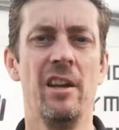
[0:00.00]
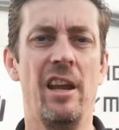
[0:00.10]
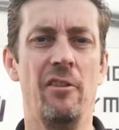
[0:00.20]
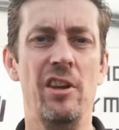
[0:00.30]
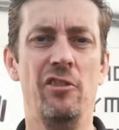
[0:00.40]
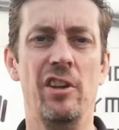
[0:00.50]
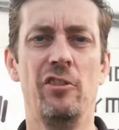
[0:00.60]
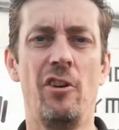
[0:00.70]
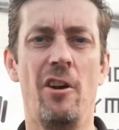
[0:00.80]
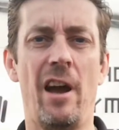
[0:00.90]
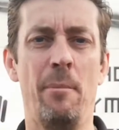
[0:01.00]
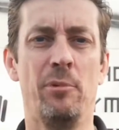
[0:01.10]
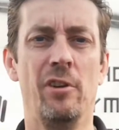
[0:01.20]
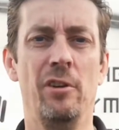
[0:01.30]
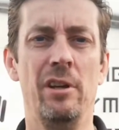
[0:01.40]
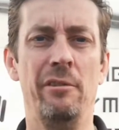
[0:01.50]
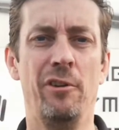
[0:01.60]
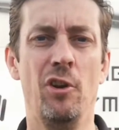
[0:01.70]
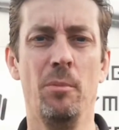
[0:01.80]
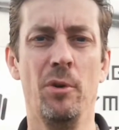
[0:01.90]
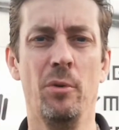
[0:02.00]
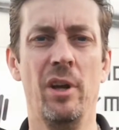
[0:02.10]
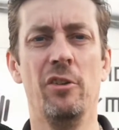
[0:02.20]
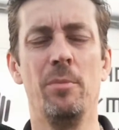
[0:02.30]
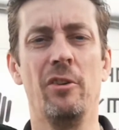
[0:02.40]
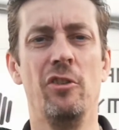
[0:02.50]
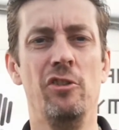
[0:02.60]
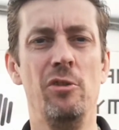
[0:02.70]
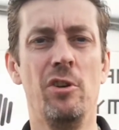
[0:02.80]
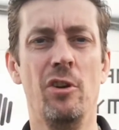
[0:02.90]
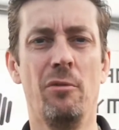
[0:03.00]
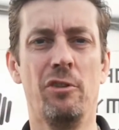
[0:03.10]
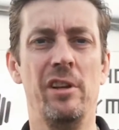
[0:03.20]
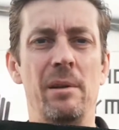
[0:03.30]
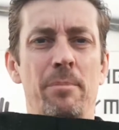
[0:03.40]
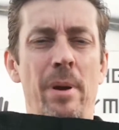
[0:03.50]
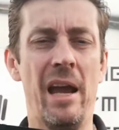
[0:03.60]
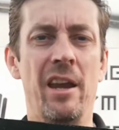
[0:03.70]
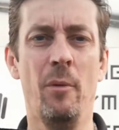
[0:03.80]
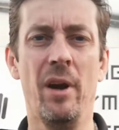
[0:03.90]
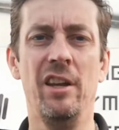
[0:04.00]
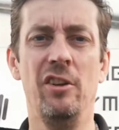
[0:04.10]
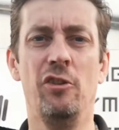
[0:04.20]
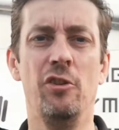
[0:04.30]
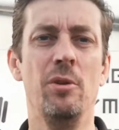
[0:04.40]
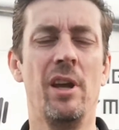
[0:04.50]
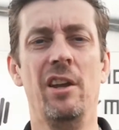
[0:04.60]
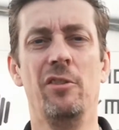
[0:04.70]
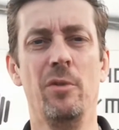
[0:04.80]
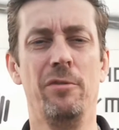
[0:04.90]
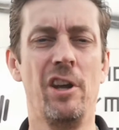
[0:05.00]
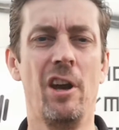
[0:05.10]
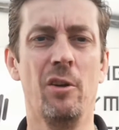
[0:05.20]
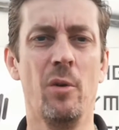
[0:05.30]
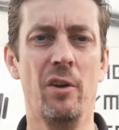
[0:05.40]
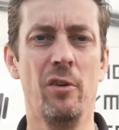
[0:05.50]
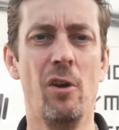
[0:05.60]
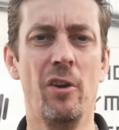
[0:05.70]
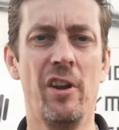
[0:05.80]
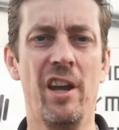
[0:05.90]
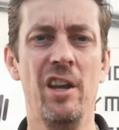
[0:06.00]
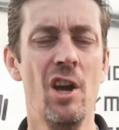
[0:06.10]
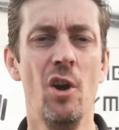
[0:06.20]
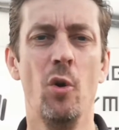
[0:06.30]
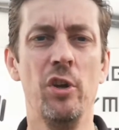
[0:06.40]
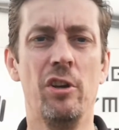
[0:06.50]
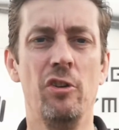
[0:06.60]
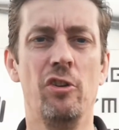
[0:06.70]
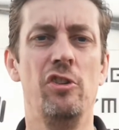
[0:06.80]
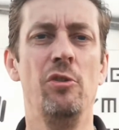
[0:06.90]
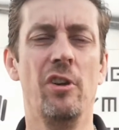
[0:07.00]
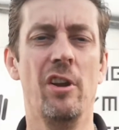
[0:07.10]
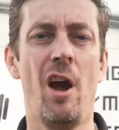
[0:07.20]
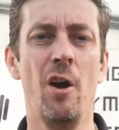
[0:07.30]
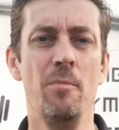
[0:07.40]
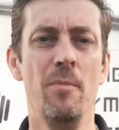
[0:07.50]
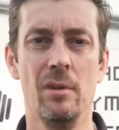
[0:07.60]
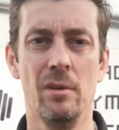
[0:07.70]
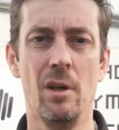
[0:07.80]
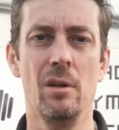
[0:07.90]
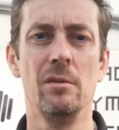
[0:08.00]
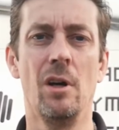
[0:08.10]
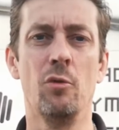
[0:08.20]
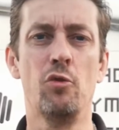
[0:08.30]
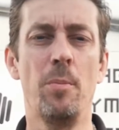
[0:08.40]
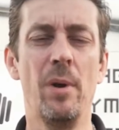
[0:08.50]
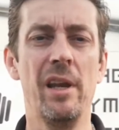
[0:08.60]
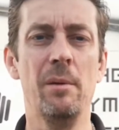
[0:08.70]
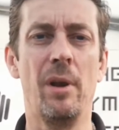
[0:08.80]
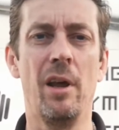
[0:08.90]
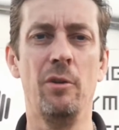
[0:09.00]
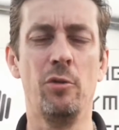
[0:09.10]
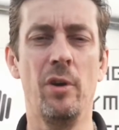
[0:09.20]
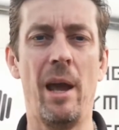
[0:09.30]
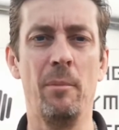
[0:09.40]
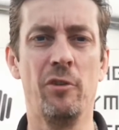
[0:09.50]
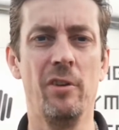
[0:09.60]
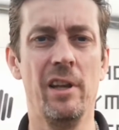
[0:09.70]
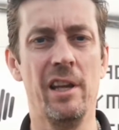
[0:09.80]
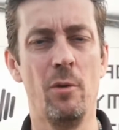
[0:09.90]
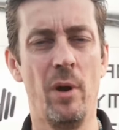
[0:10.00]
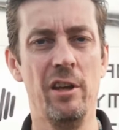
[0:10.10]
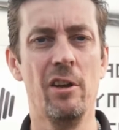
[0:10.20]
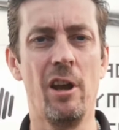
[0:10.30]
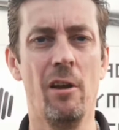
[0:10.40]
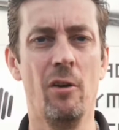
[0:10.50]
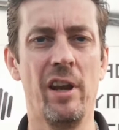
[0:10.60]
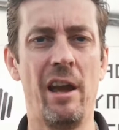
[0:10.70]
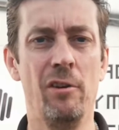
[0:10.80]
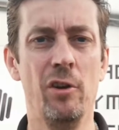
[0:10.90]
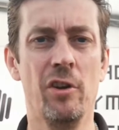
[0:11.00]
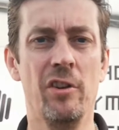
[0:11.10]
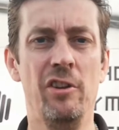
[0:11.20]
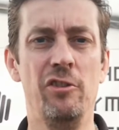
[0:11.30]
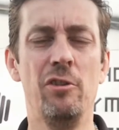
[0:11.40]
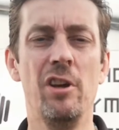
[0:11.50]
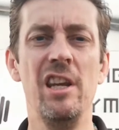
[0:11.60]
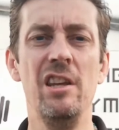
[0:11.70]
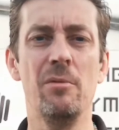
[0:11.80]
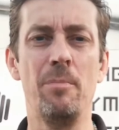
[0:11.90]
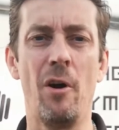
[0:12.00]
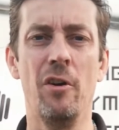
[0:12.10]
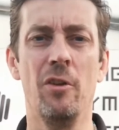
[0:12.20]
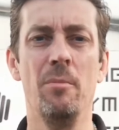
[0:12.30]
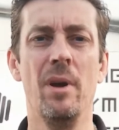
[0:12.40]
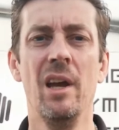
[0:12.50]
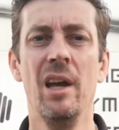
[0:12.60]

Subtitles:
Now these things are absolutely phenomenal in as much as you can obviously pack it away in your suitcase if you're going away on holiday, or you can just use it at home. I'll drop a link below to an Amazon link where you can go along and have a look at these. You can either buy them